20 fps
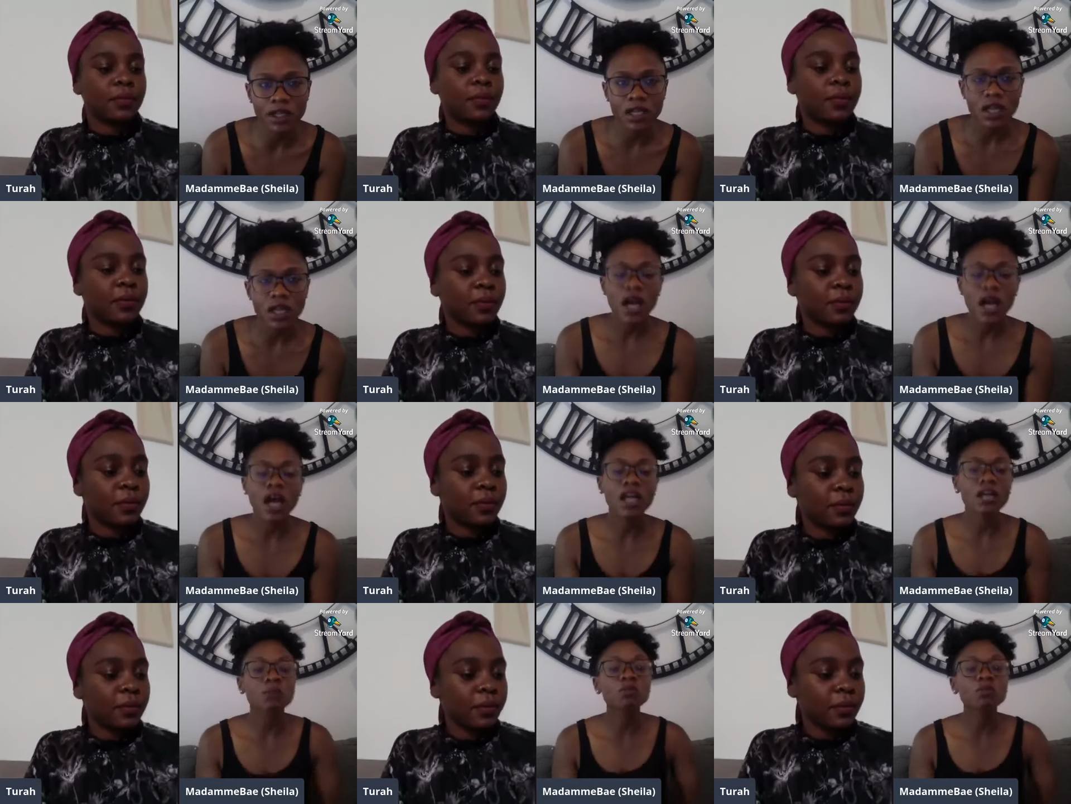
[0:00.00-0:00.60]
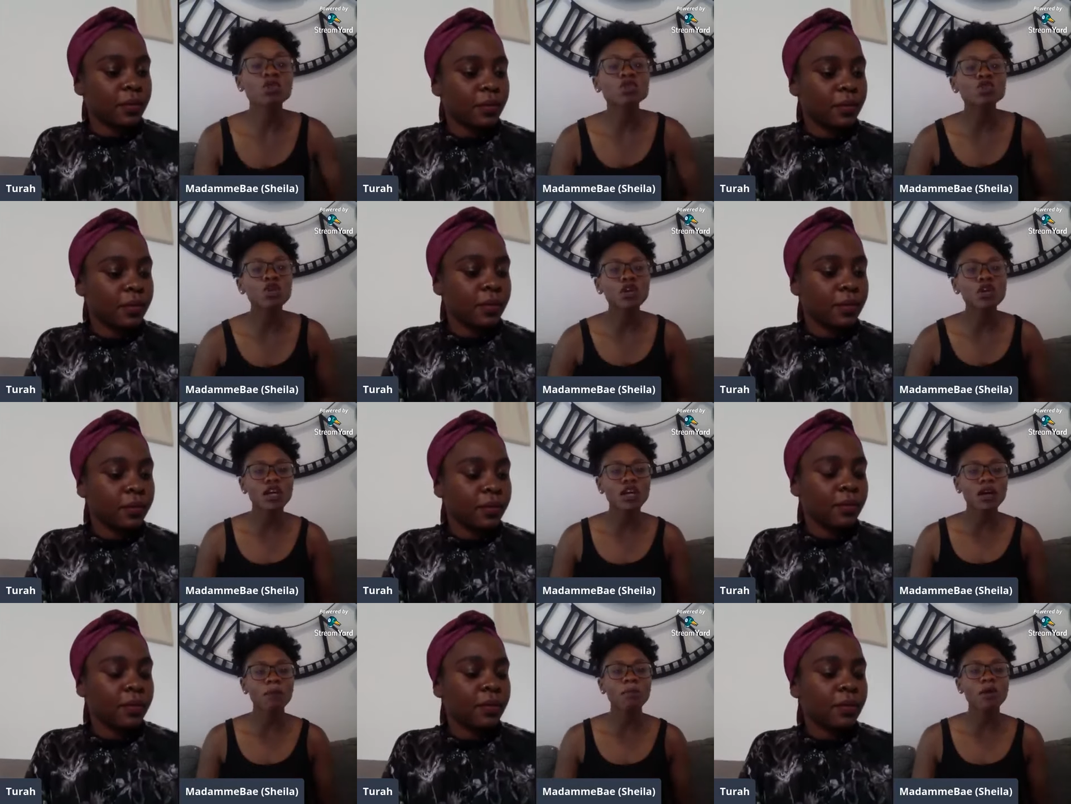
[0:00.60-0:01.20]
Speaker 1: And I'm not talking
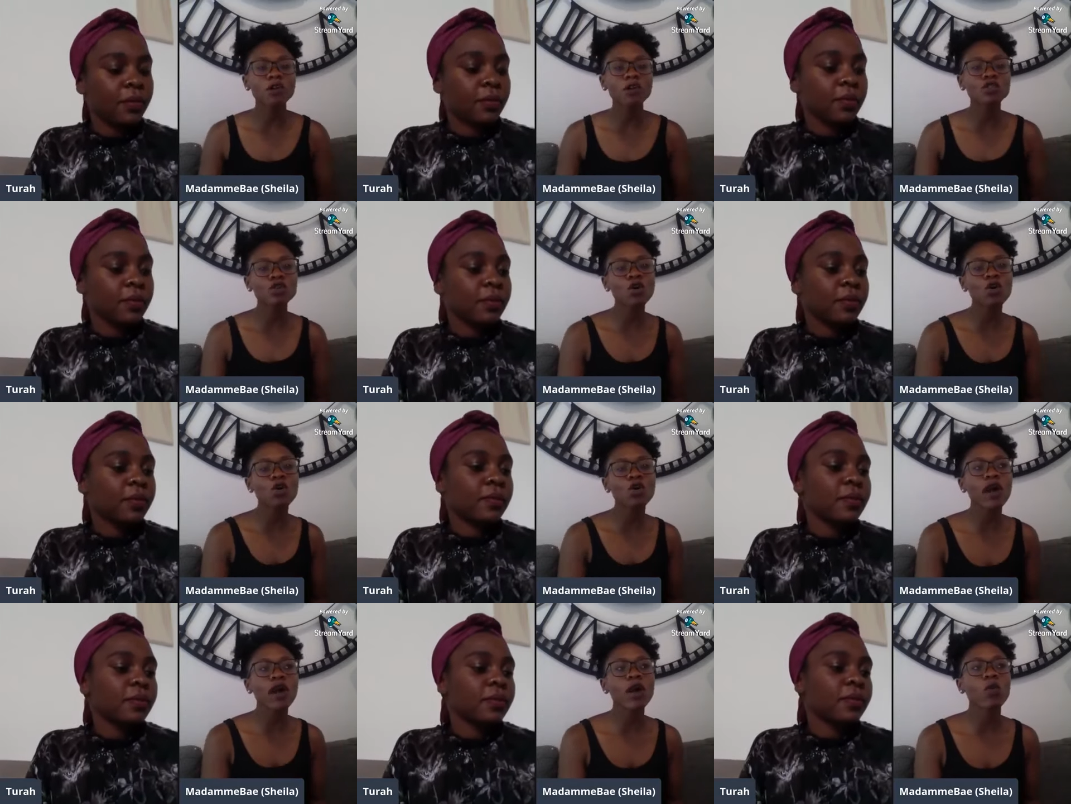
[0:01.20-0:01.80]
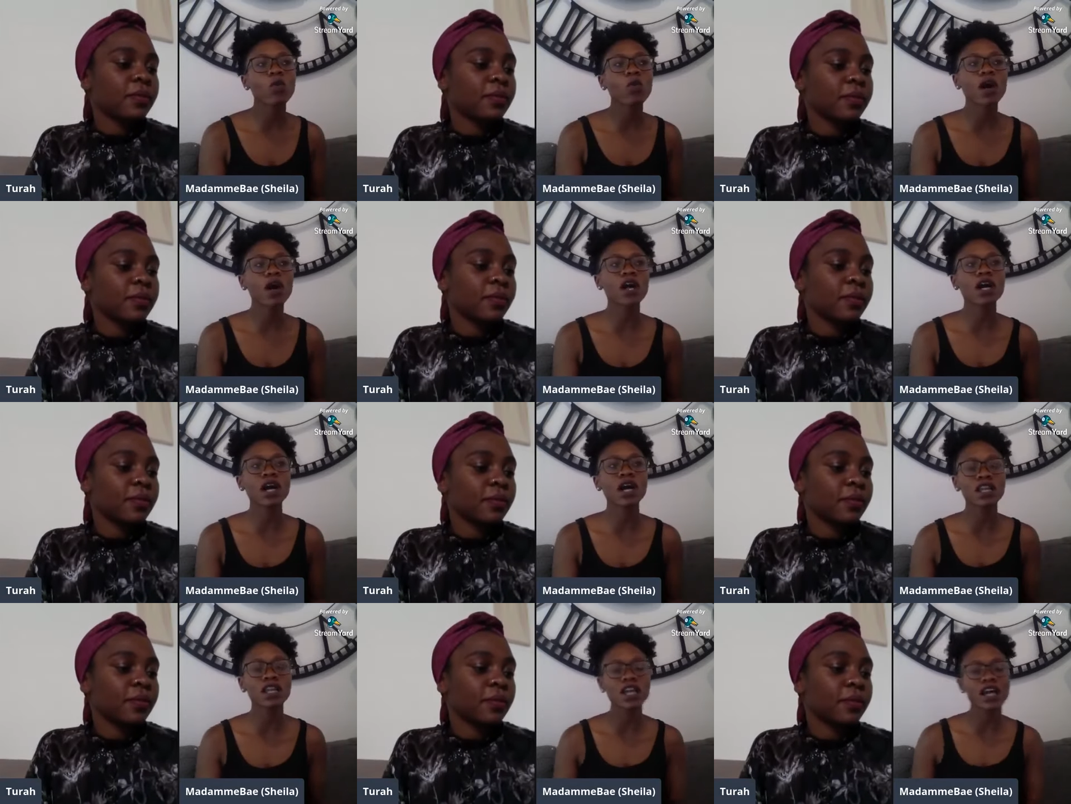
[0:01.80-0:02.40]
about, oh, I work and
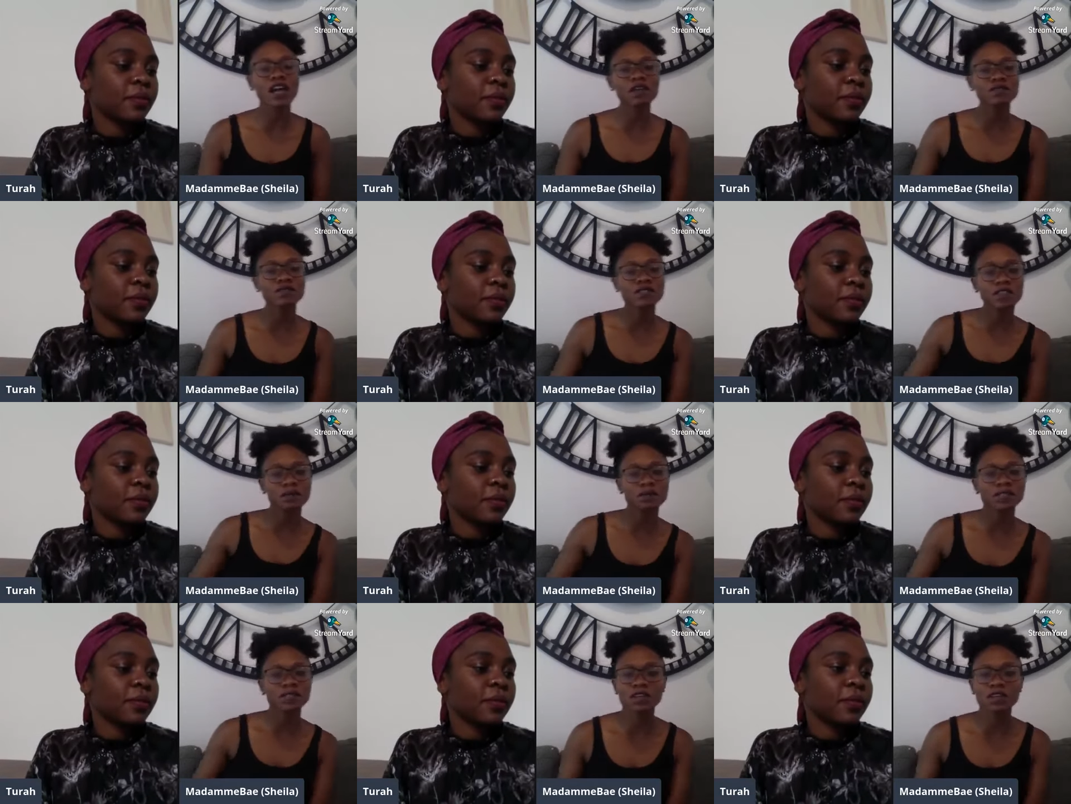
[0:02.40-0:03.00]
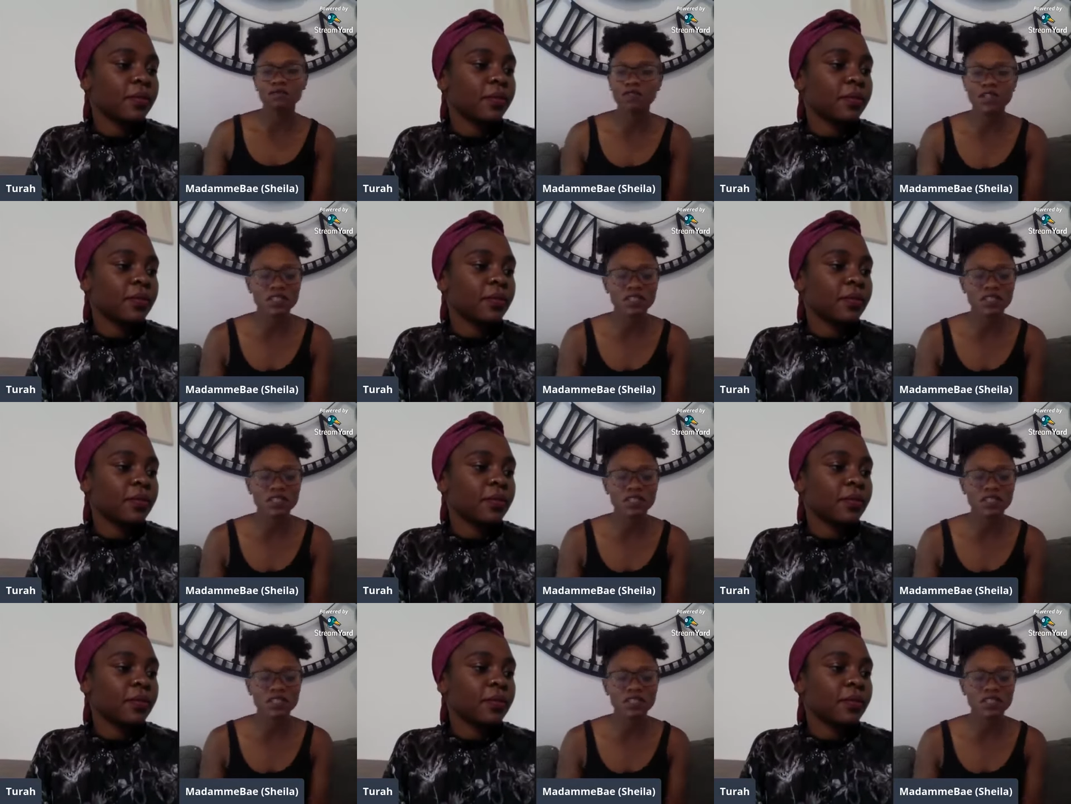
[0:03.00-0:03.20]
I have some savings.